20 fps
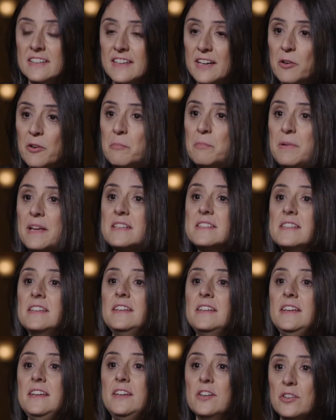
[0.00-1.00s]

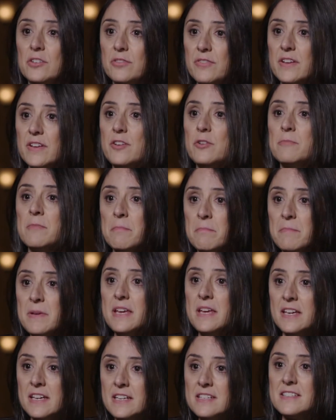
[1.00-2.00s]
complexity of the human
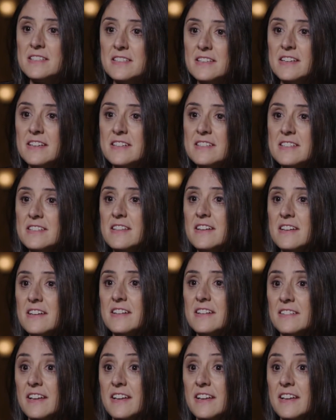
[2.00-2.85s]
beings is the